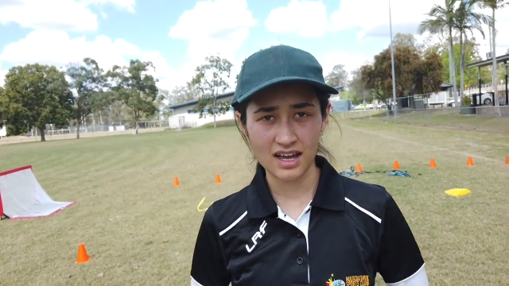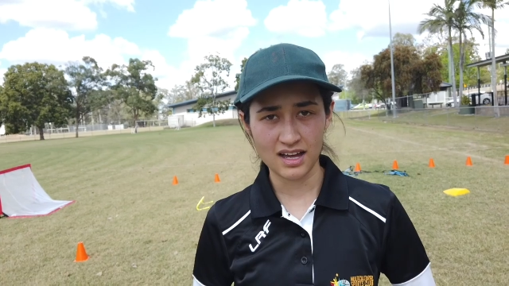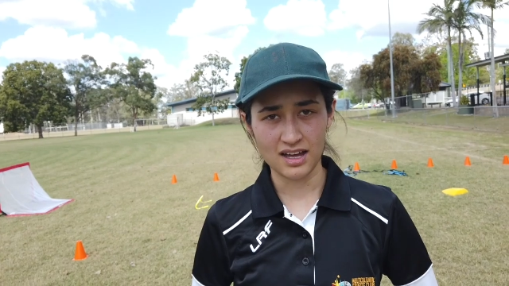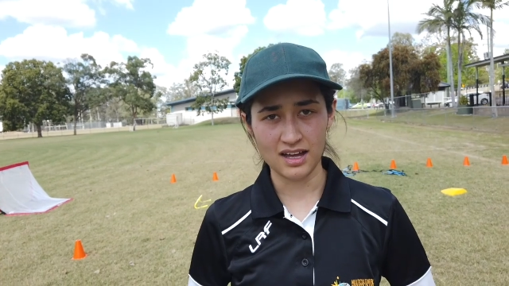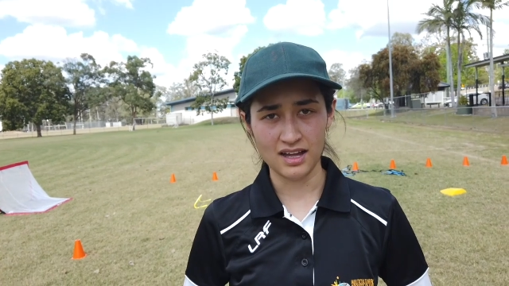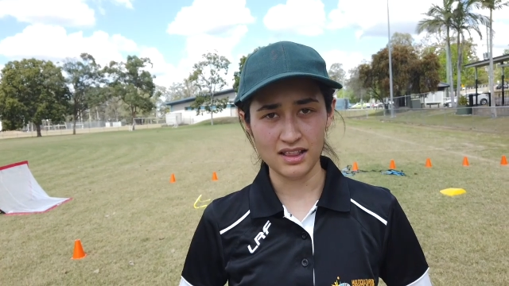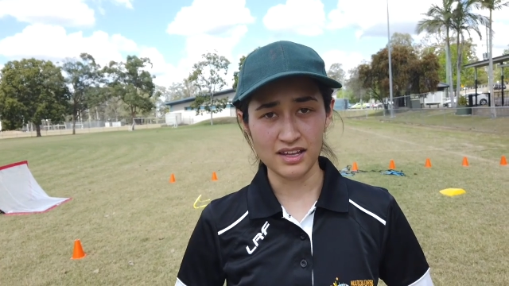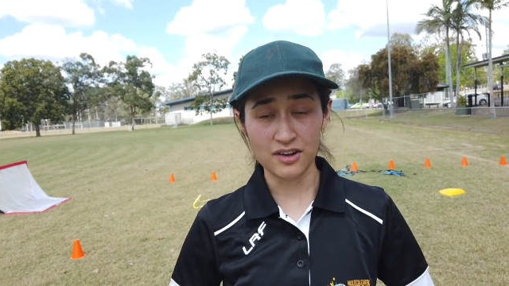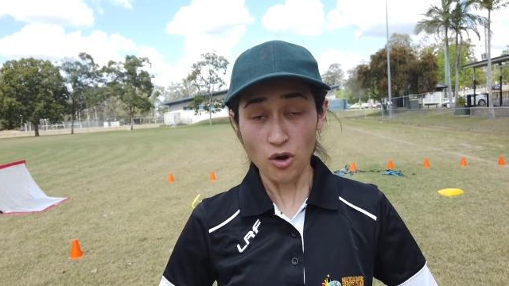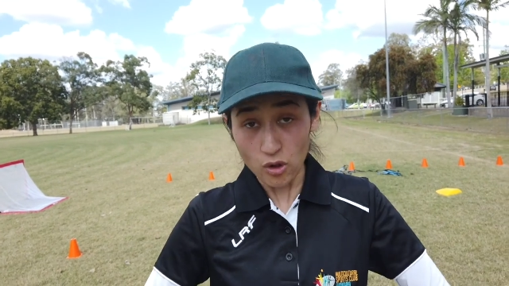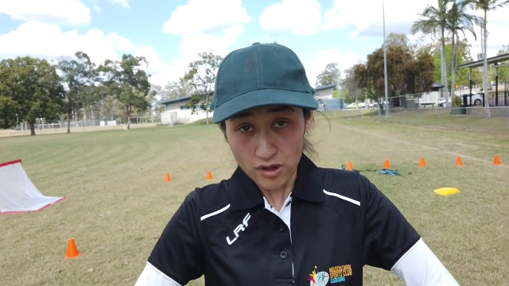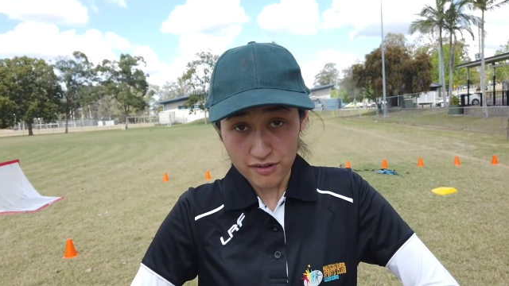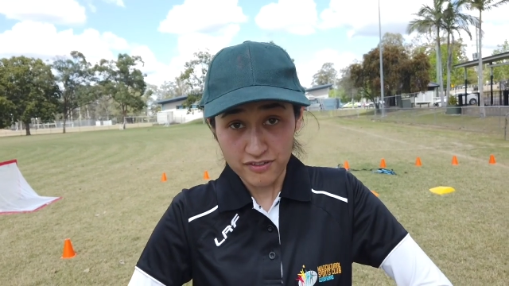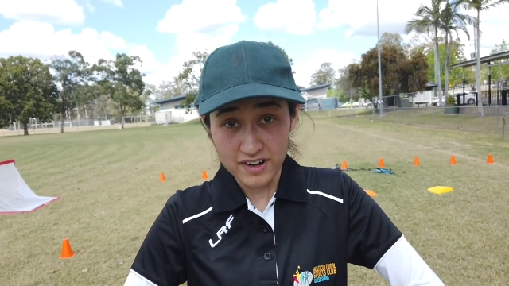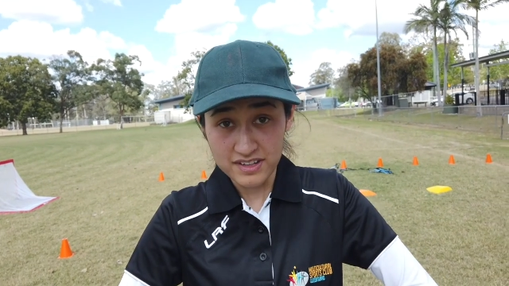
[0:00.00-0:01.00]
Let
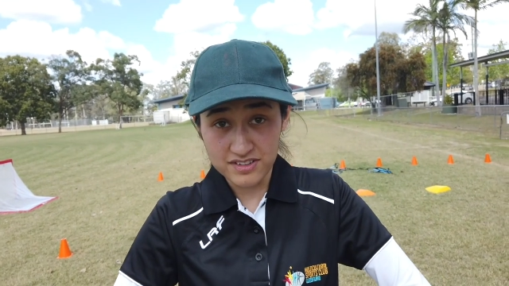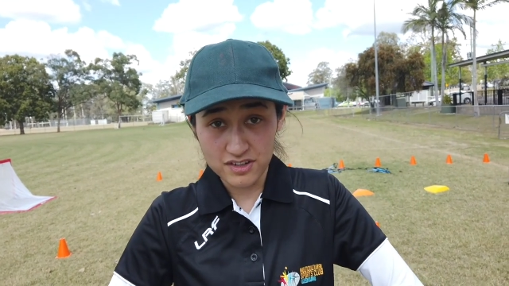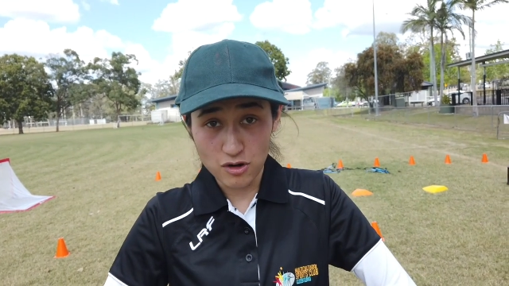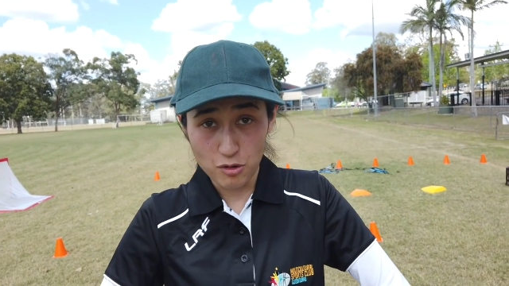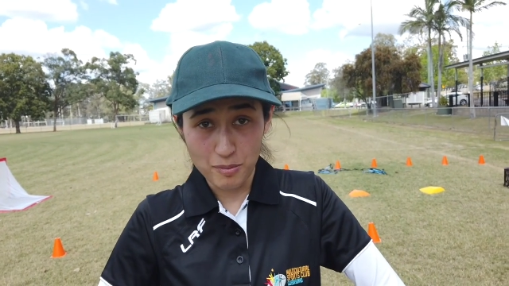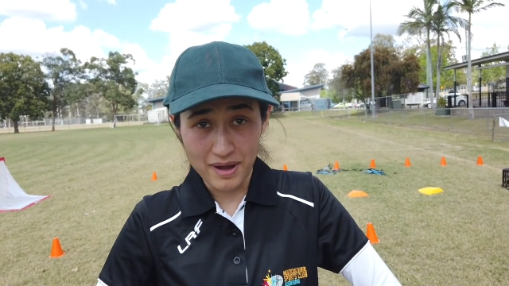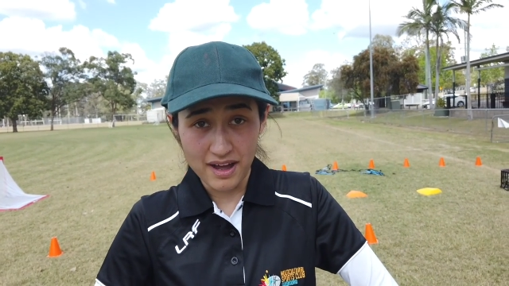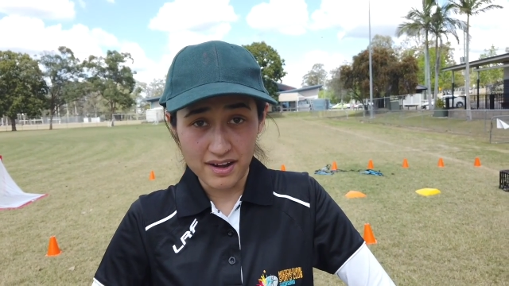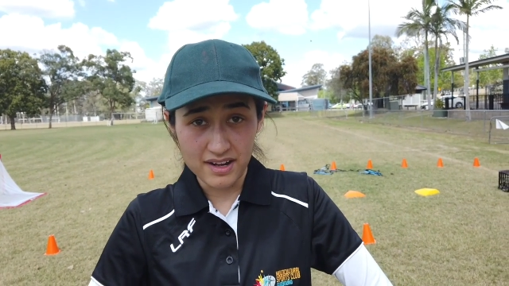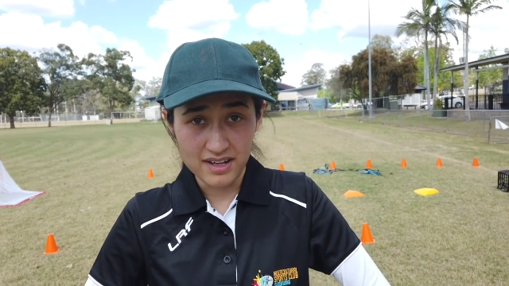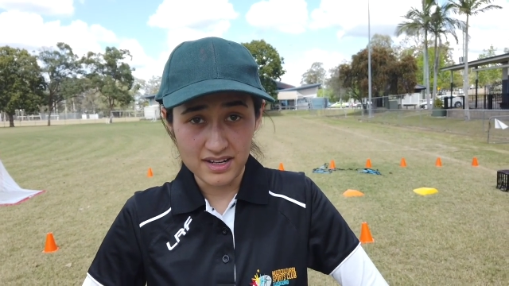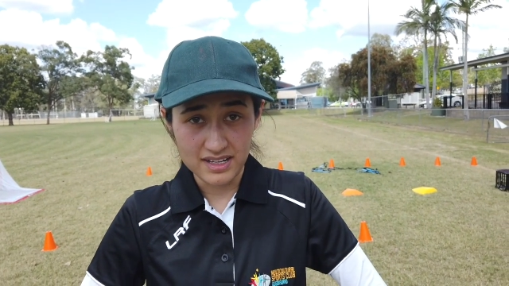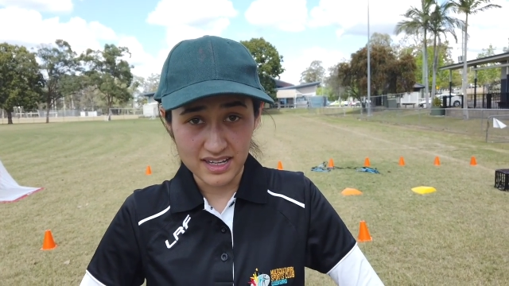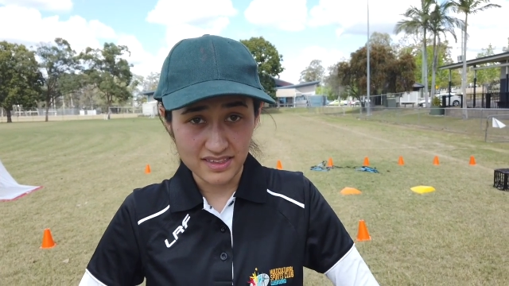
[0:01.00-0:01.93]
all your friends know about it,